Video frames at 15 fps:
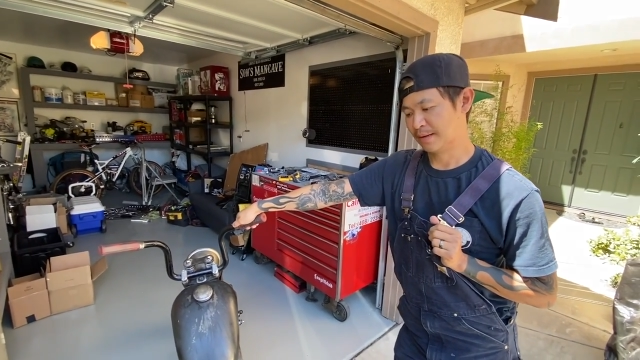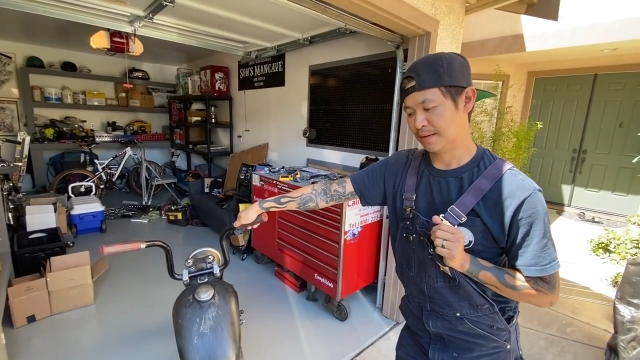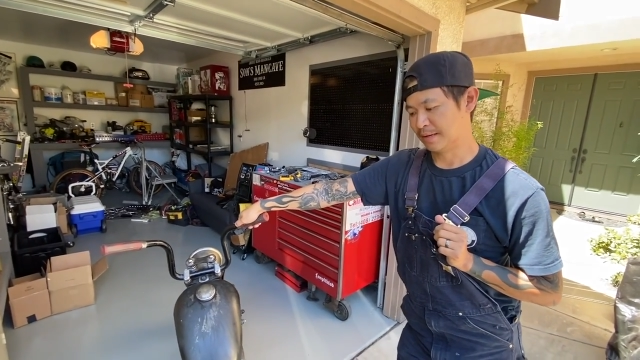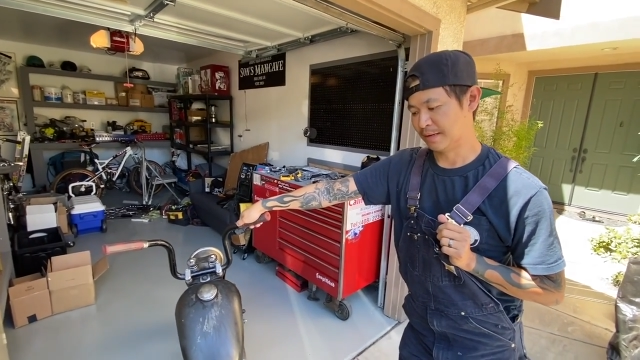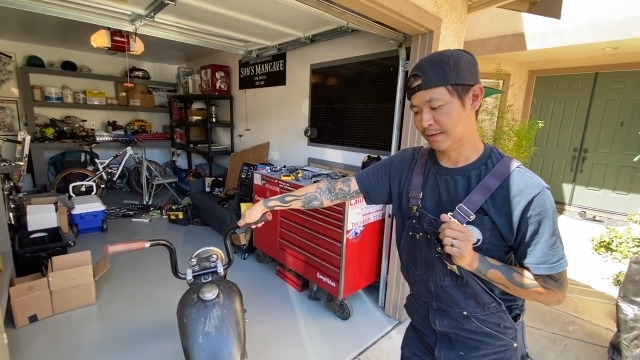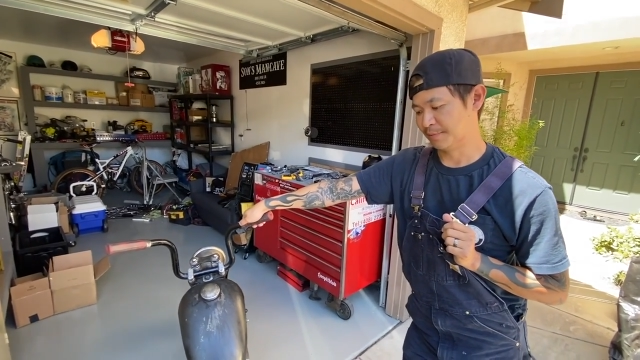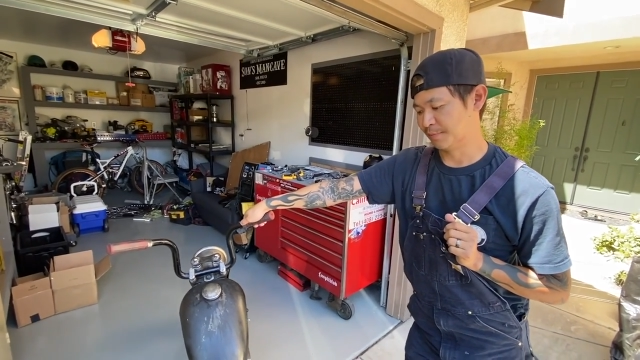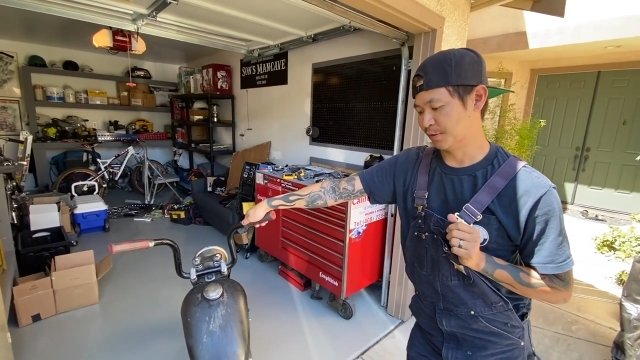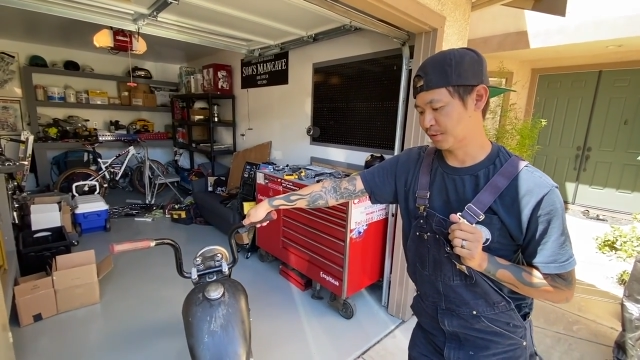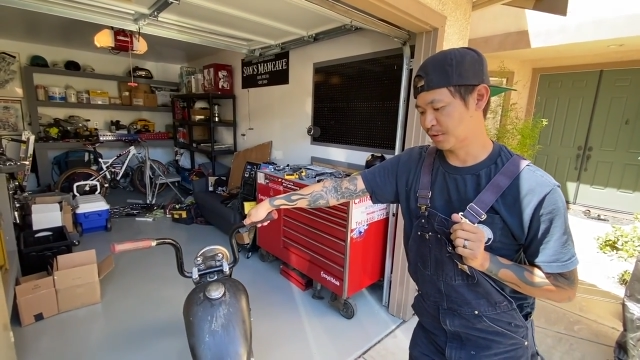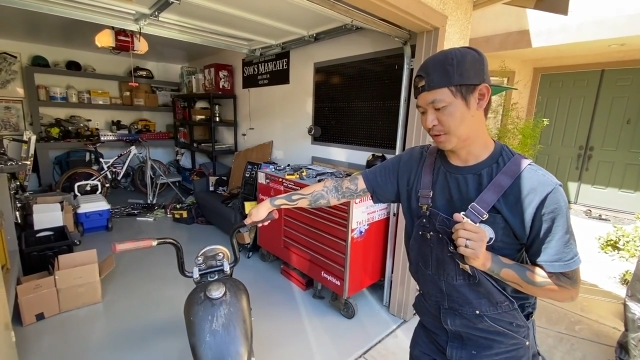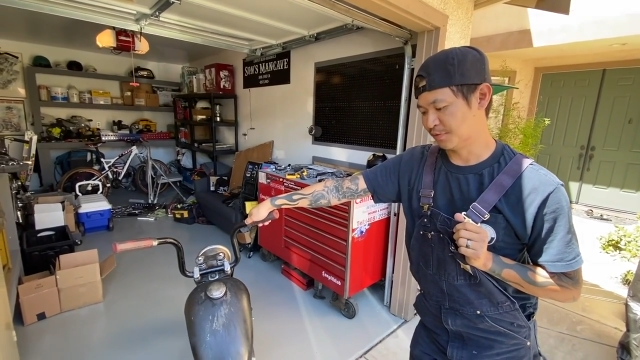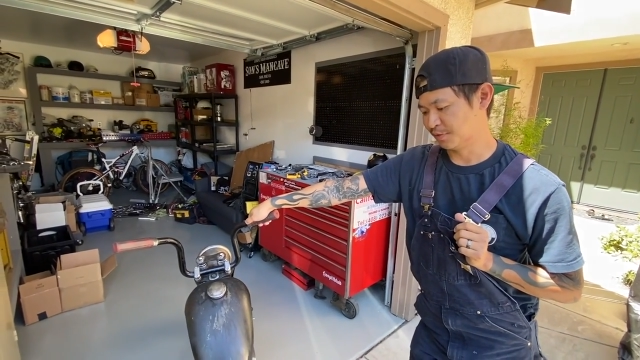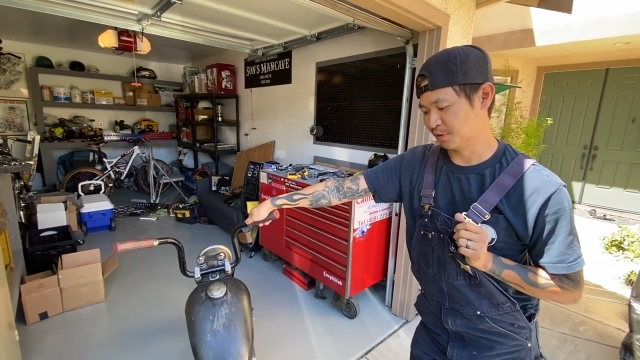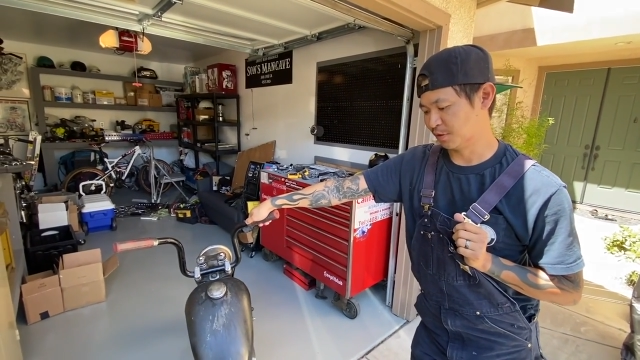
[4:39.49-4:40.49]
Um, it was
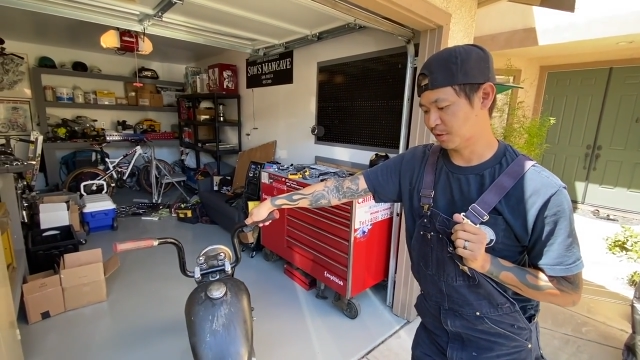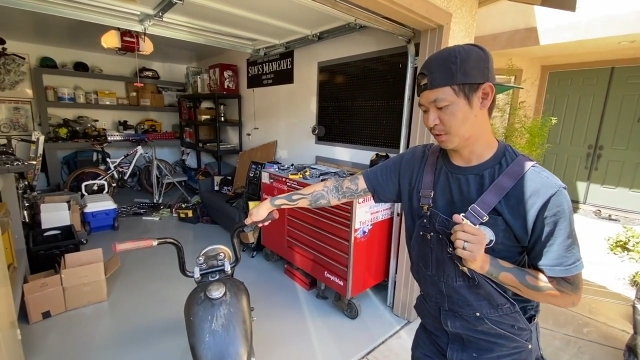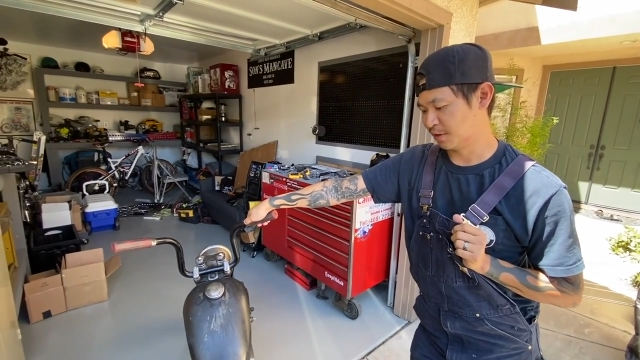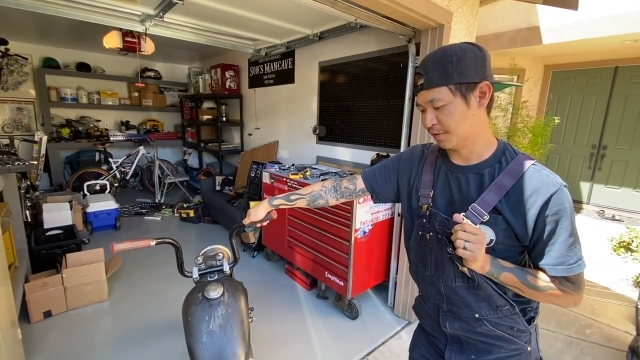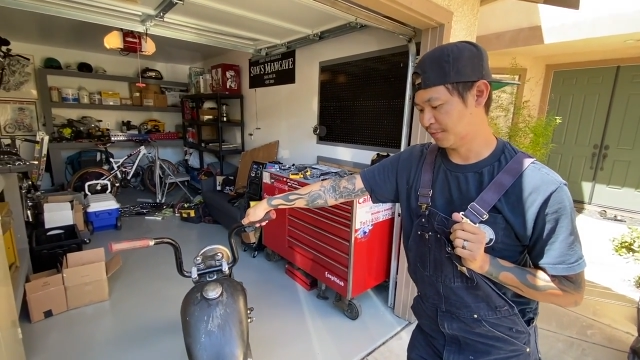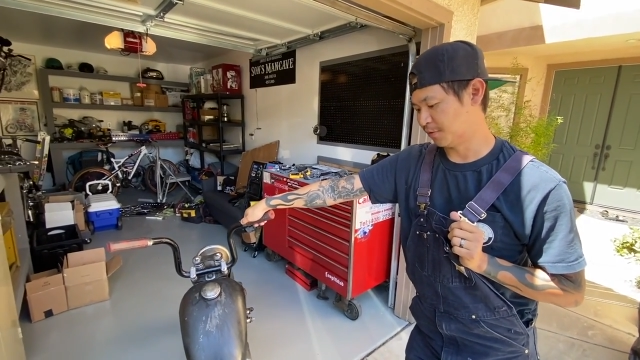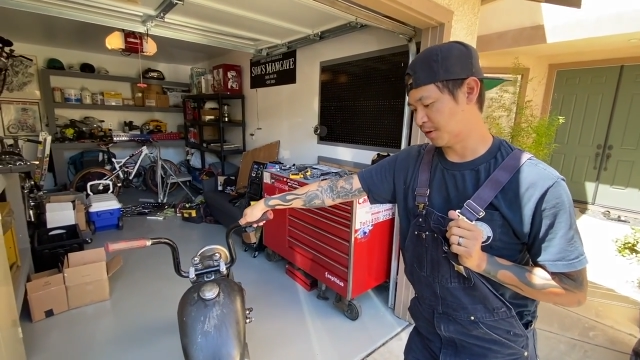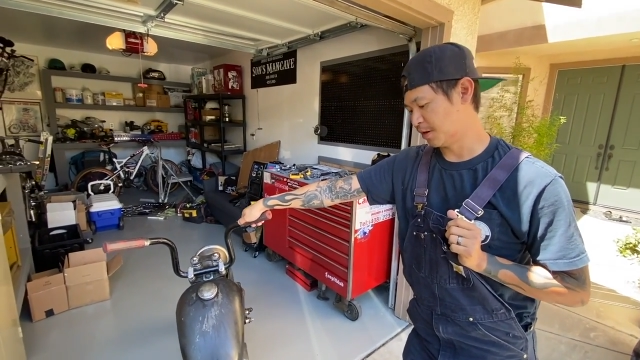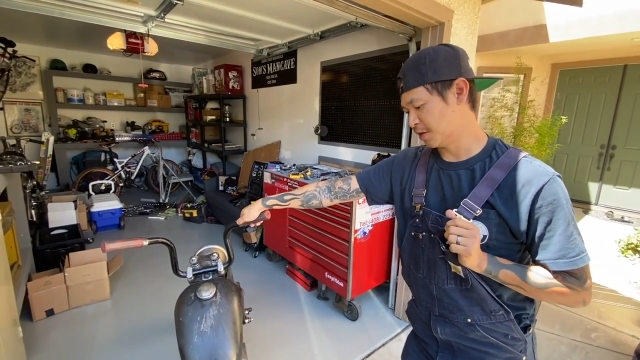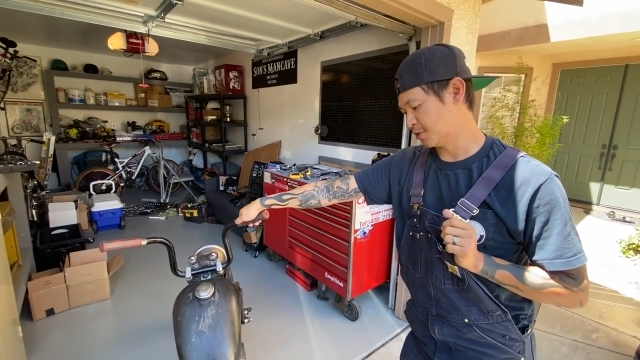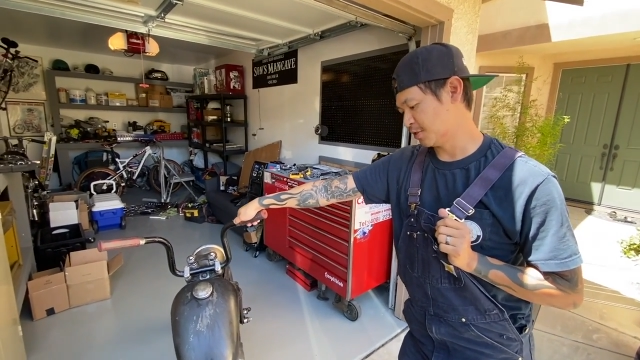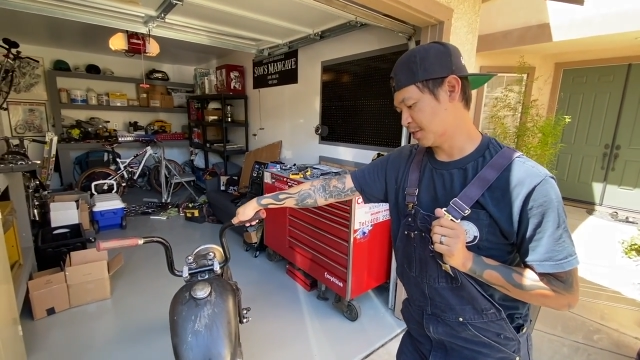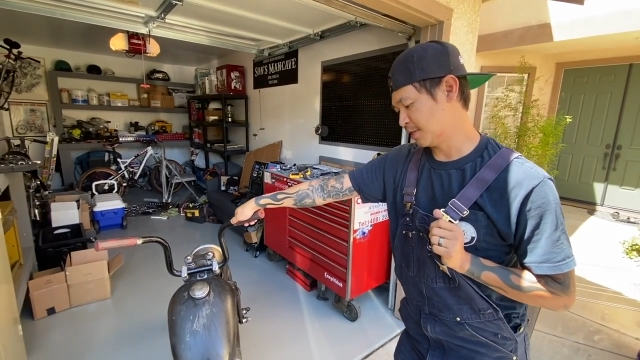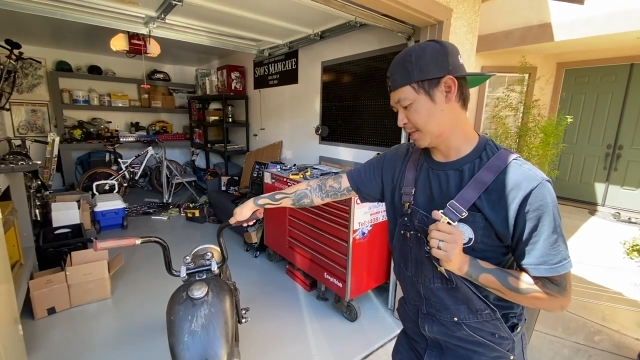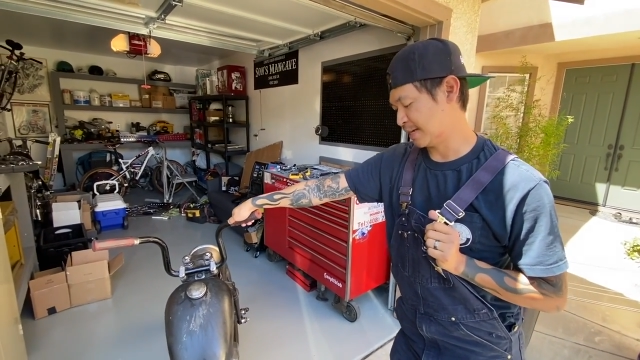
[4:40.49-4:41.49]
going for thirty-four
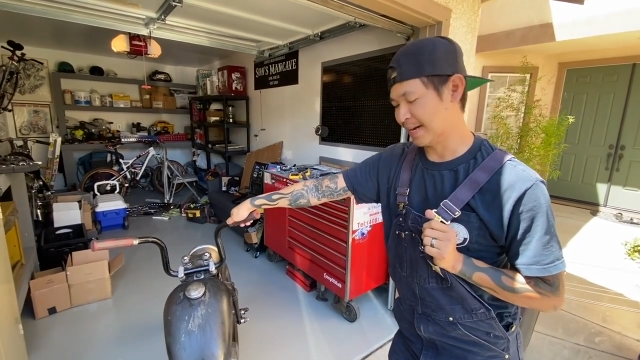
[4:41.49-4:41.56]
hundred.